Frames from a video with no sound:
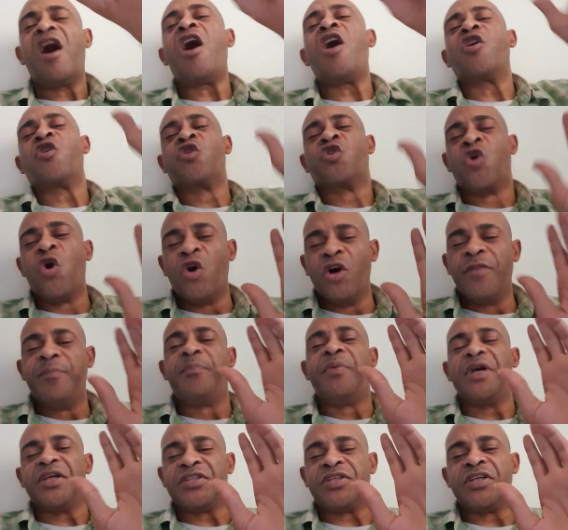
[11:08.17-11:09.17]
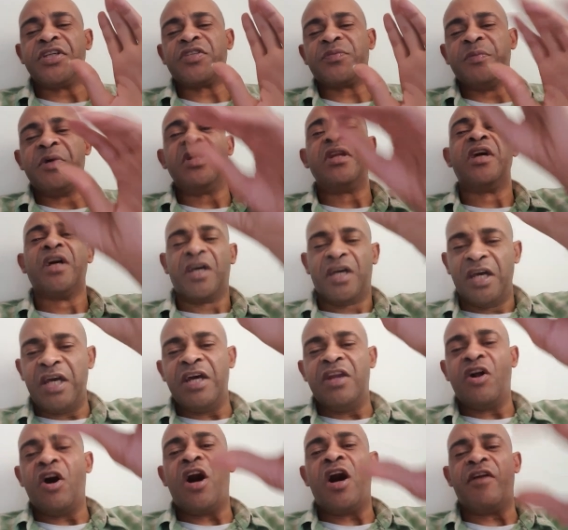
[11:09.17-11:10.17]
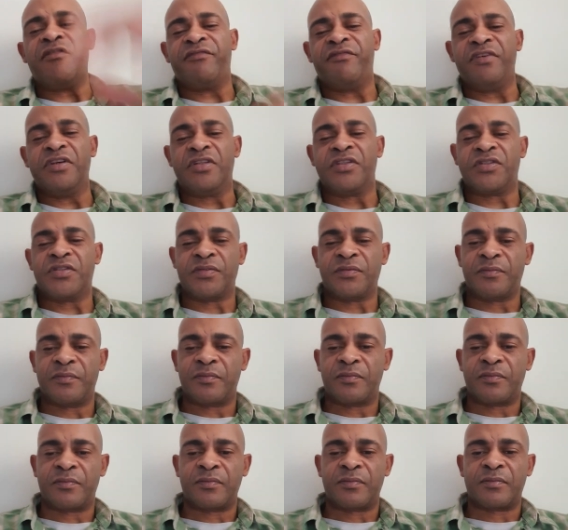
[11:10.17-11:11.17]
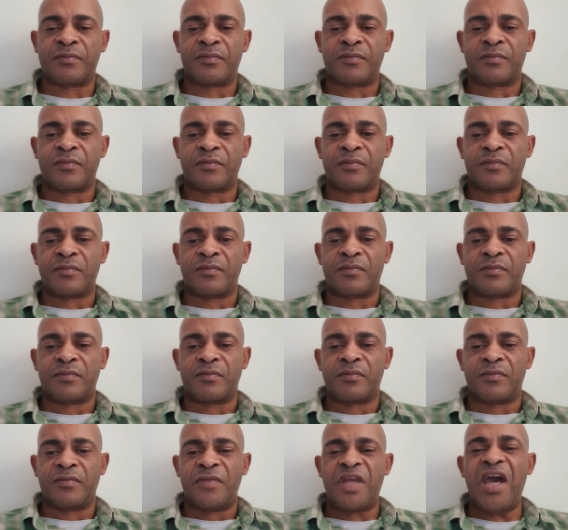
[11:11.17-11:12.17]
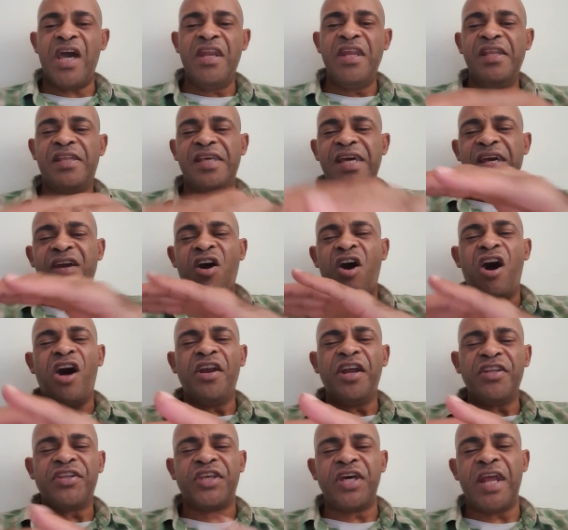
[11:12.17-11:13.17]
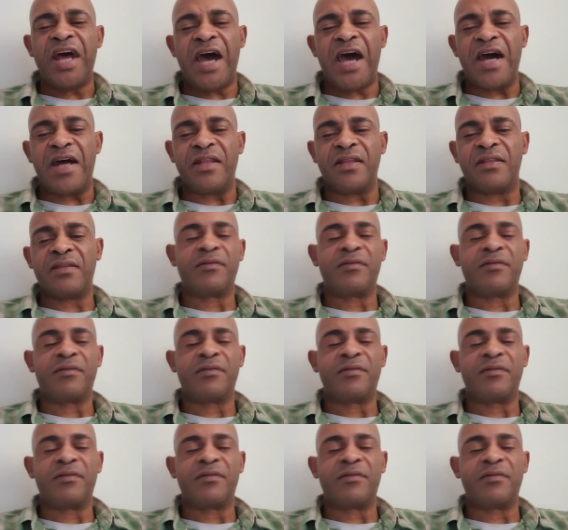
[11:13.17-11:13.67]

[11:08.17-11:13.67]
a good businessman in office. Anything other to that,